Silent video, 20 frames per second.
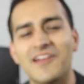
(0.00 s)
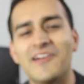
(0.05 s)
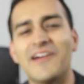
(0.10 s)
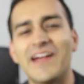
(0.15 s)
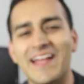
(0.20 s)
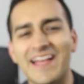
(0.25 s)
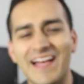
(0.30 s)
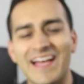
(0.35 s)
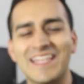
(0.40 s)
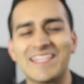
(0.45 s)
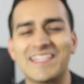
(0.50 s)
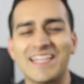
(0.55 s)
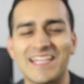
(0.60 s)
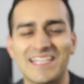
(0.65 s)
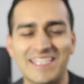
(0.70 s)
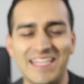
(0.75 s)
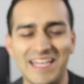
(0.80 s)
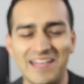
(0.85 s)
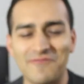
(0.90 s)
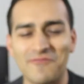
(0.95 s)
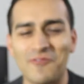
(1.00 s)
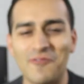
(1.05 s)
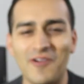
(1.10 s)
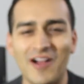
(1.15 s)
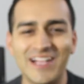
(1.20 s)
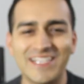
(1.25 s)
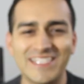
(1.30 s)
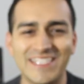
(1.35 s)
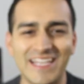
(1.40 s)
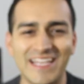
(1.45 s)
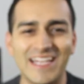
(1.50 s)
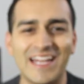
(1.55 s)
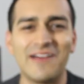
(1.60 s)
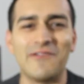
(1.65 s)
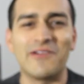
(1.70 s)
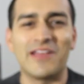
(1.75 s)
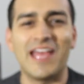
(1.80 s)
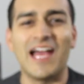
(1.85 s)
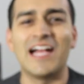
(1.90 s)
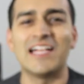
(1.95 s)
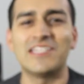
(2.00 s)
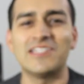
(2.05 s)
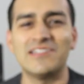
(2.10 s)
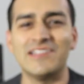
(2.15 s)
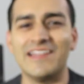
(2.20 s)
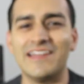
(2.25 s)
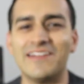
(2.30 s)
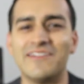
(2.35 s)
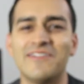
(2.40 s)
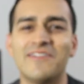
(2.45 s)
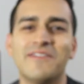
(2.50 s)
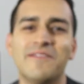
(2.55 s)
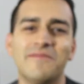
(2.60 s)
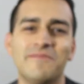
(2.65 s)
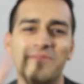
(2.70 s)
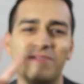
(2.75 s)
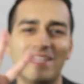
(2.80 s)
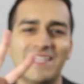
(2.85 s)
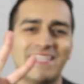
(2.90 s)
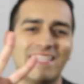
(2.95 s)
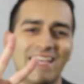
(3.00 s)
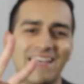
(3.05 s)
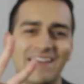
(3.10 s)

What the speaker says: Alright guys, thanks again for watching, and I will catch you later. Peace